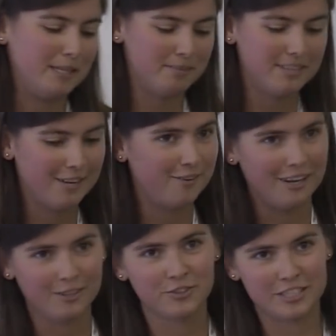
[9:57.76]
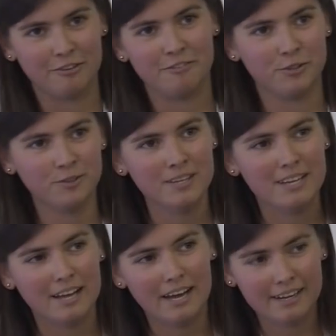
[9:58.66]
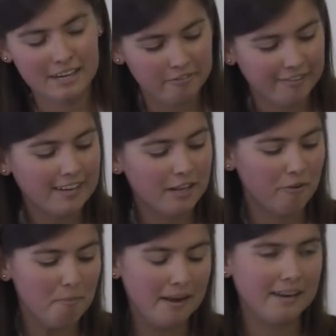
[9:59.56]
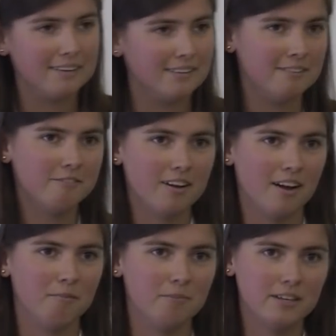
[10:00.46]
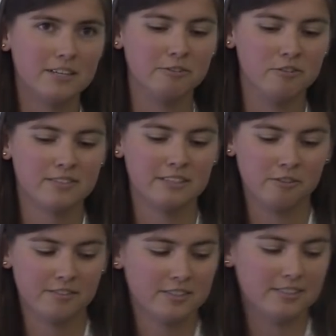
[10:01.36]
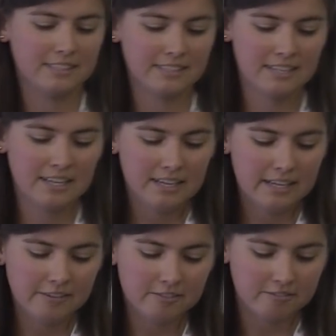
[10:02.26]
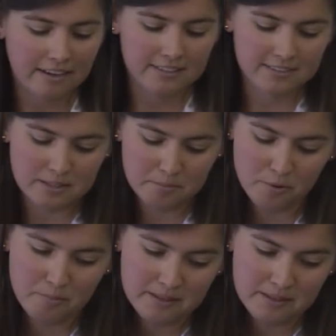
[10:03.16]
tips that I would like to share with you, and I think that will make the learning with series even faster and more